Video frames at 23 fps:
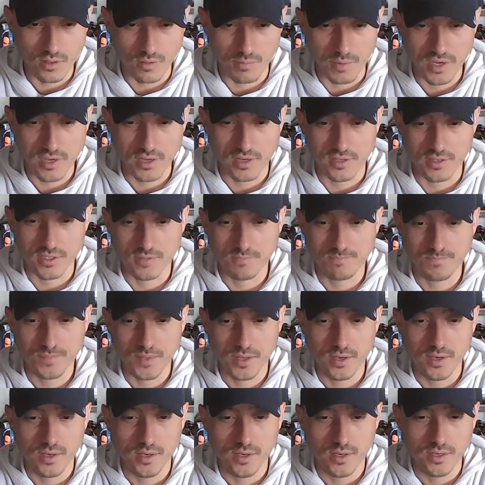The mechanism,
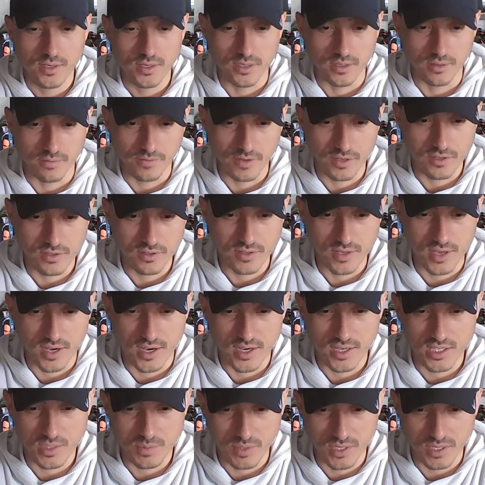it features a
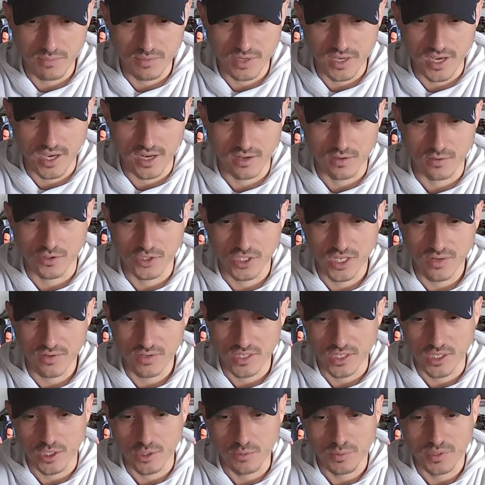high-speed mechanical
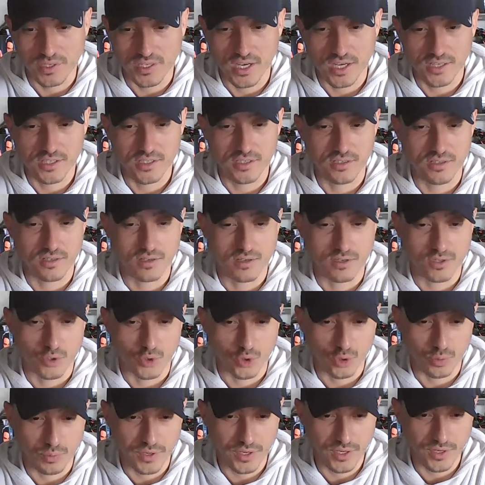gyroscope attached to the
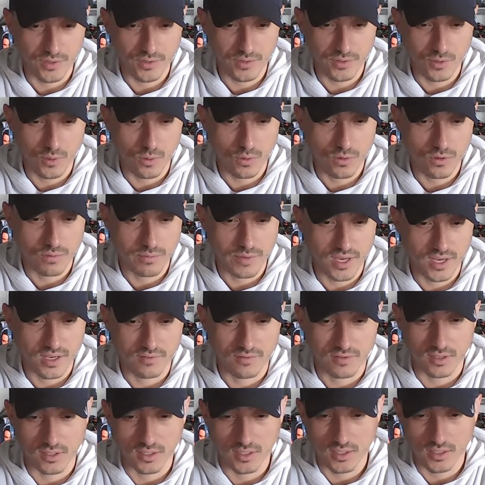control panel or the back
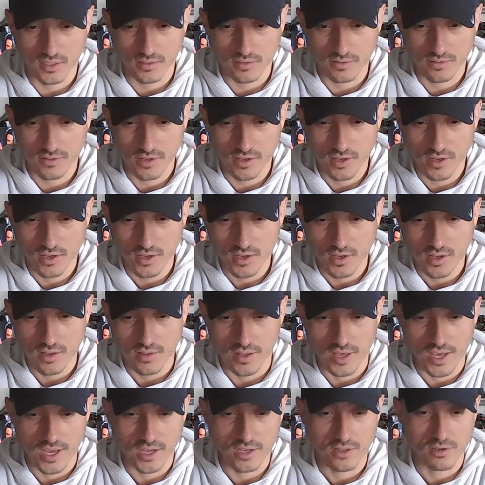of a glove.
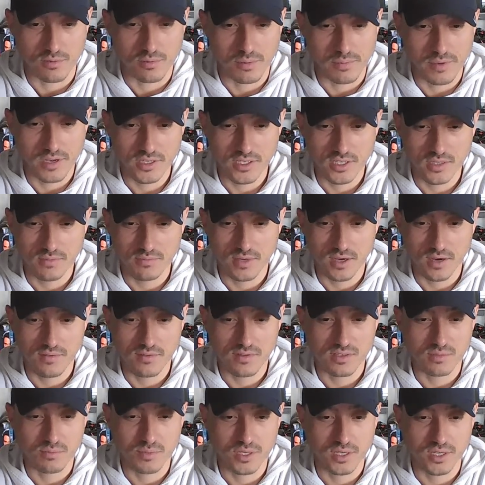The angular momentum of
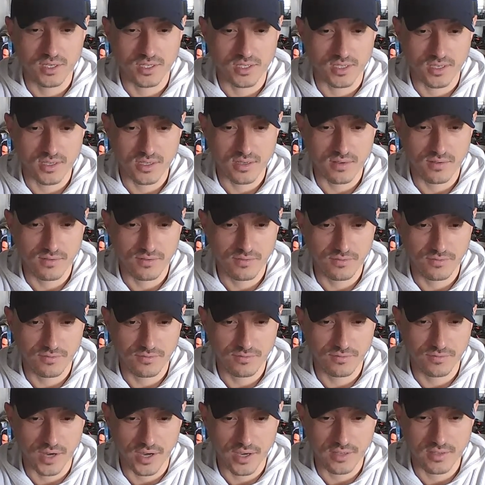the spinning disc
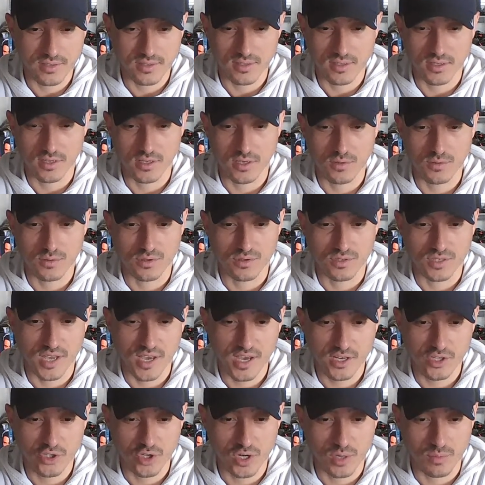fights the user's
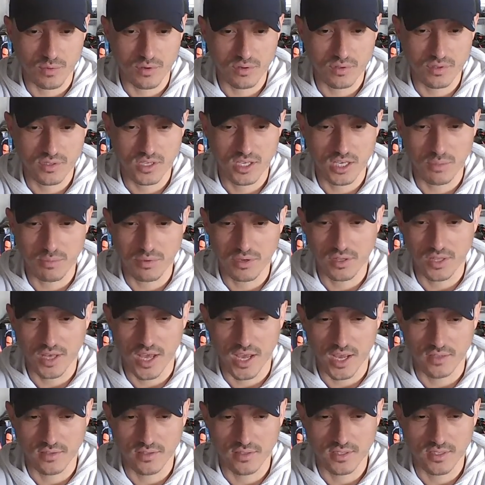hand tremors, keeping the
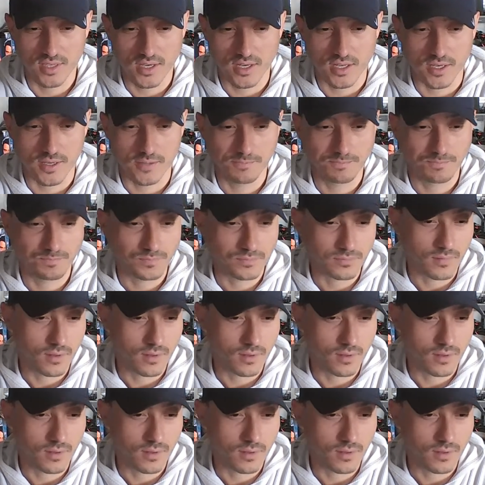hand steady.